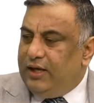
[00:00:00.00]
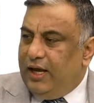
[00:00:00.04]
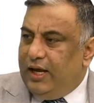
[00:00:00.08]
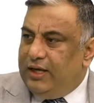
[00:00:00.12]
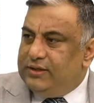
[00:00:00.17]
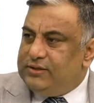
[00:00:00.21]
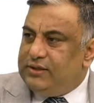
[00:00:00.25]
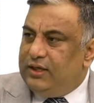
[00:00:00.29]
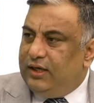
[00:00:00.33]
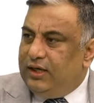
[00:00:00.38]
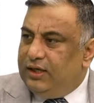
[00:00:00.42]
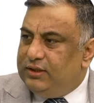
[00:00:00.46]

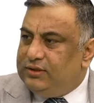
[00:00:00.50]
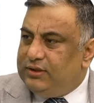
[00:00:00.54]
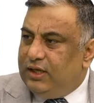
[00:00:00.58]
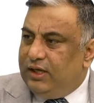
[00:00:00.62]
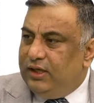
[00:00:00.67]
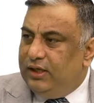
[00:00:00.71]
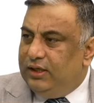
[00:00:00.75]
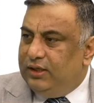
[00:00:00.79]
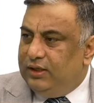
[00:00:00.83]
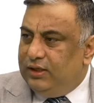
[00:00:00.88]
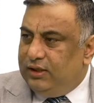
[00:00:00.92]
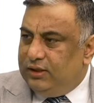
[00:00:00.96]
As an HR
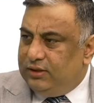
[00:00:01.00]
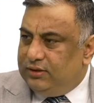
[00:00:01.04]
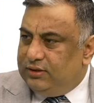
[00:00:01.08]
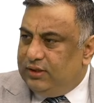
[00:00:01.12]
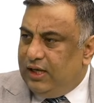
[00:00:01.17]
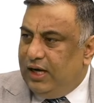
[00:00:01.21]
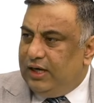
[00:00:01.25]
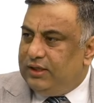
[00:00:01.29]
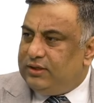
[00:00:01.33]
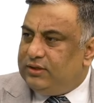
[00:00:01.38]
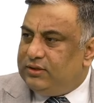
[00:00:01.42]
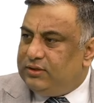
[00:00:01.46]
leader,
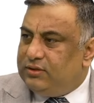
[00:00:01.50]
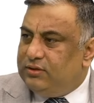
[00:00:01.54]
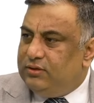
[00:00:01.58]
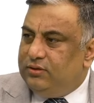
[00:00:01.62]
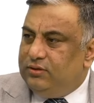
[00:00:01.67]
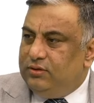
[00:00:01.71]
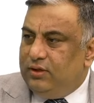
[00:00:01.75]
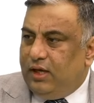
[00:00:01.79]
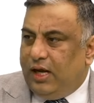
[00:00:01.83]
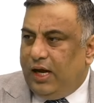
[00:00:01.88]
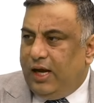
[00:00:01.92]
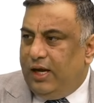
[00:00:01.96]
that's,
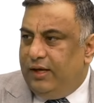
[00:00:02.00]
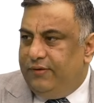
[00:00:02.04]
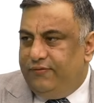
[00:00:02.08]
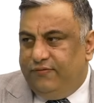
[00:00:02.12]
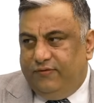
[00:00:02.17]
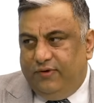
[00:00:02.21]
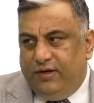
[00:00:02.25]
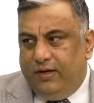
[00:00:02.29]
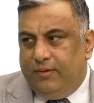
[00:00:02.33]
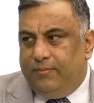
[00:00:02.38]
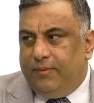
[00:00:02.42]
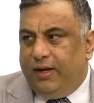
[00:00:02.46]
I
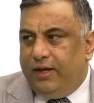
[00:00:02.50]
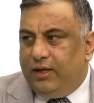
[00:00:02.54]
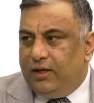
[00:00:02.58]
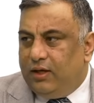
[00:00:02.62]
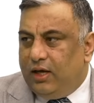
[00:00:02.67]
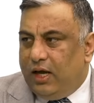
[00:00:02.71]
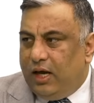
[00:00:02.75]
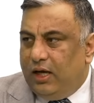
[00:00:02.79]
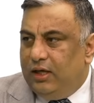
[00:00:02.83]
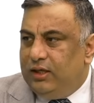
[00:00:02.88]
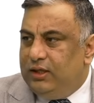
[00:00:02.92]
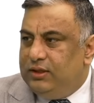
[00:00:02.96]
feel,
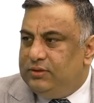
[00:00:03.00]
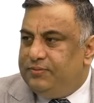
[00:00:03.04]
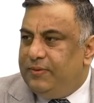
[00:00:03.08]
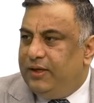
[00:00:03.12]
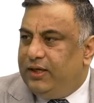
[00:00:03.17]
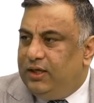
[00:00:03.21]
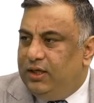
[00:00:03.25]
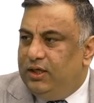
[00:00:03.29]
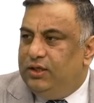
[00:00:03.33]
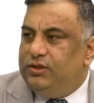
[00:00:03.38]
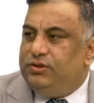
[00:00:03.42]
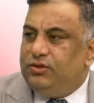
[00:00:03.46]
is my
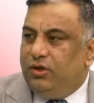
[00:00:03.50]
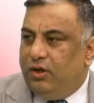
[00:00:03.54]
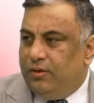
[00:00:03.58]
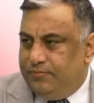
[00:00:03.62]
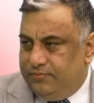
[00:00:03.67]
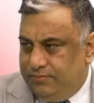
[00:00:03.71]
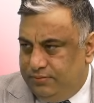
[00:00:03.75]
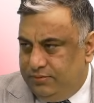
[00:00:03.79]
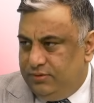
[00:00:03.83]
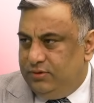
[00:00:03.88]
key job,